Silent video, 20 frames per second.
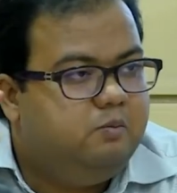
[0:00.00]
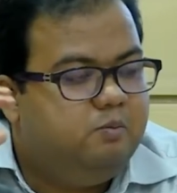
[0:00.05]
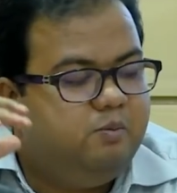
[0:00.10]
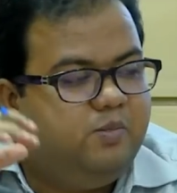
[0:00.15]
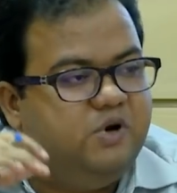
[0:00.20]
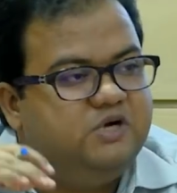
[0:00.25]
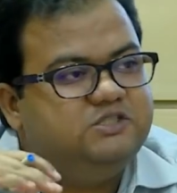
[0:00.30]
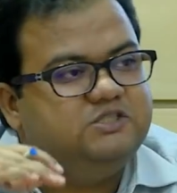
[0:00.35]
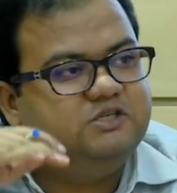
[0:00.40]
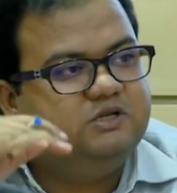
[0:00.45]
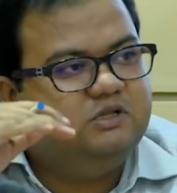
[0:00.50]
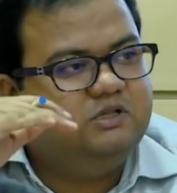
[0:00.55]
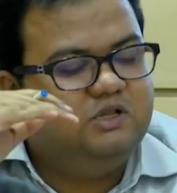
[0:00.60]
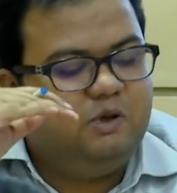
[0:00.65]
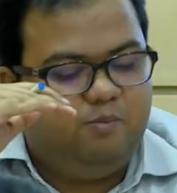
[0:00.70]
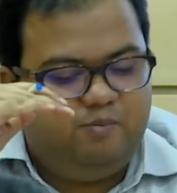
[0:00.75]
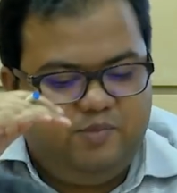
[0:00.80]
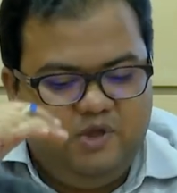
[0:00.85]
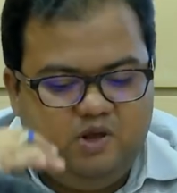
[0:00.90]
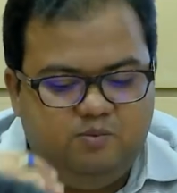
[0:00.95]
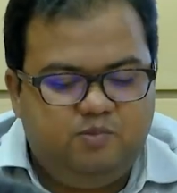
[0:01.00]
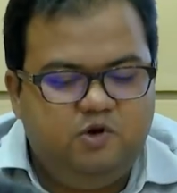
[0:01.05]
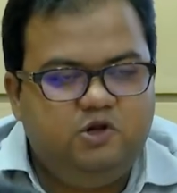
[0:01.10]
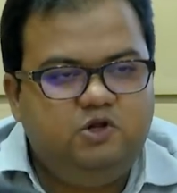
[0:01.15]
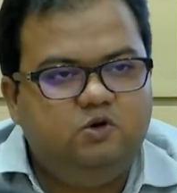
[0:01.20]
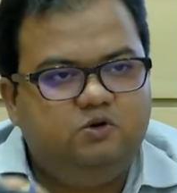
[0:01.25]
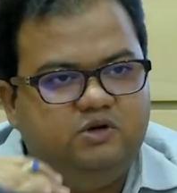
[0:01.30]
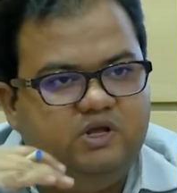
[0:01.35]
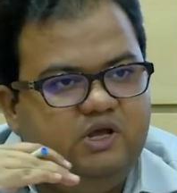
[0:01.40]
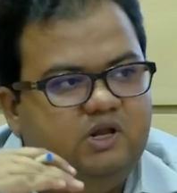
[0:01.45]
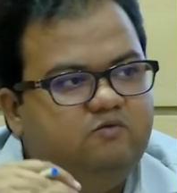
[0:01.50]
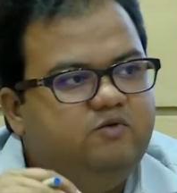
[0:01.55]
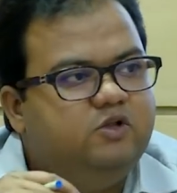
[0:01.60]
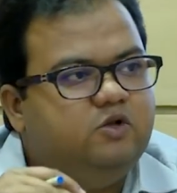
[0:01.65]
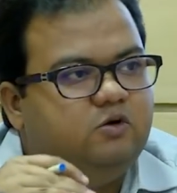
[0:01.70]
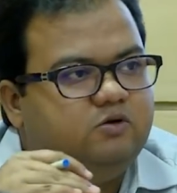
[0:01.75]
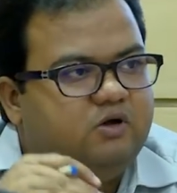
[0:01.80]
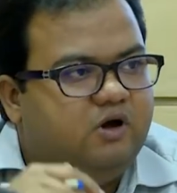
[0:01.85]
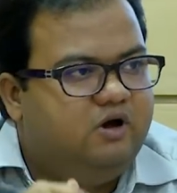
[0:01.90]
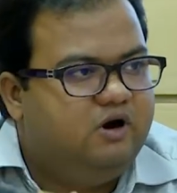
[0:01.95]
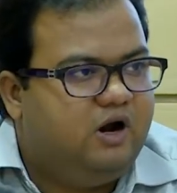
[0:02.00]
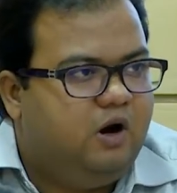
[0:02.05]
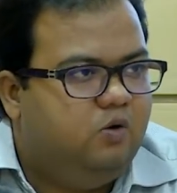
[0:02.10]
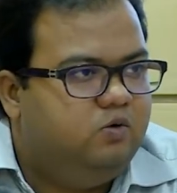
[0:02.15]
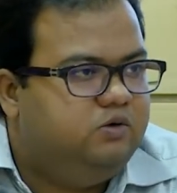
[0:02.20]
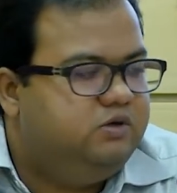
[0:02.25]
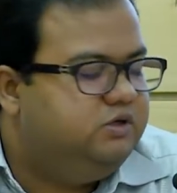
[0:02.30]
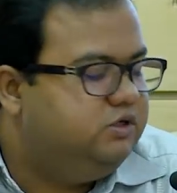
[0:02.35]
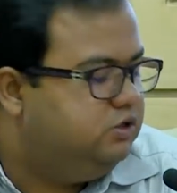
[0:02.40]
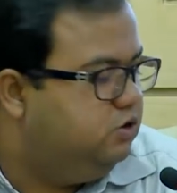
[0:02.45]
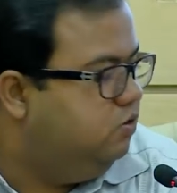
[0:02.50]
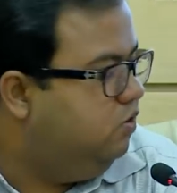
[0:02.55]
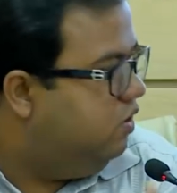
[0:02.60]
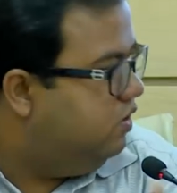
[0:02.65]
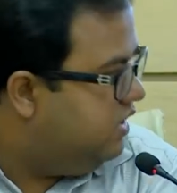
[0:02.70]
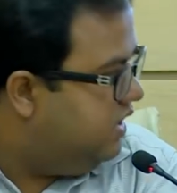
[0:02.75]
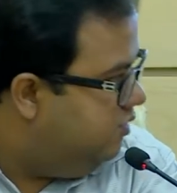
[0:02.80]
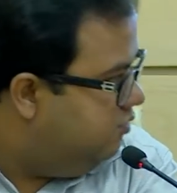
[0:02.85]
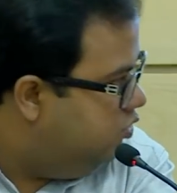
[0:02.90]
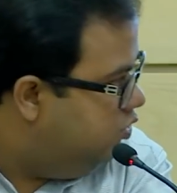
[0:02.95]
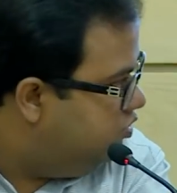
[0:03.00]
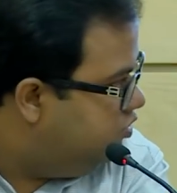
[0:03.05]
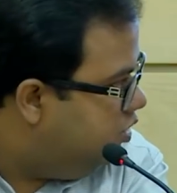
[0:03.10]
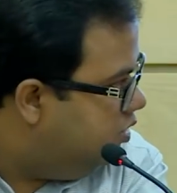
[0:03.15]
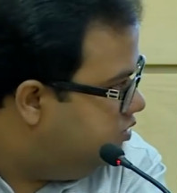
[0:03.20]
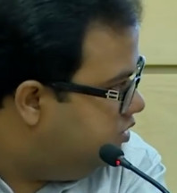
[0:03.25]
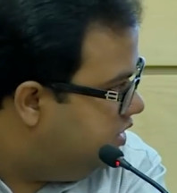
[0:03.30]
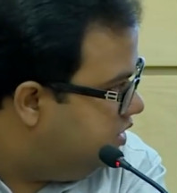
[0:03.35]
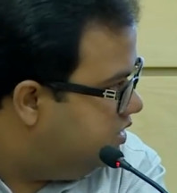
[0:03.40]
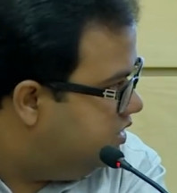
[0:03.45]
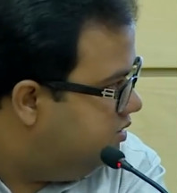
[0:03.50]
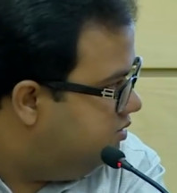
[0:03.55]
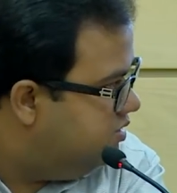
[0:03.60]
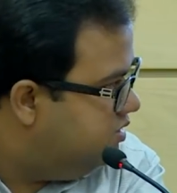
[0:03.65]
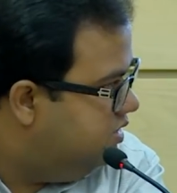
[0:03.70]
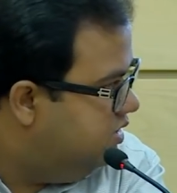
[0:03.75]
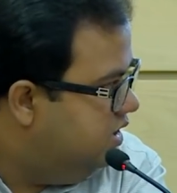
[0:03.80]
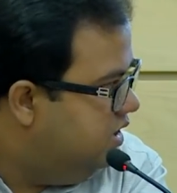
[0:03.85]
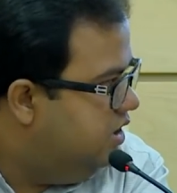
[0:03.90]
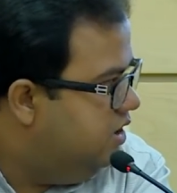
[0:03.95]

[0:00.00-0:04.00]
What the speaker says: But the people you deal with on the ground do not have those objectives.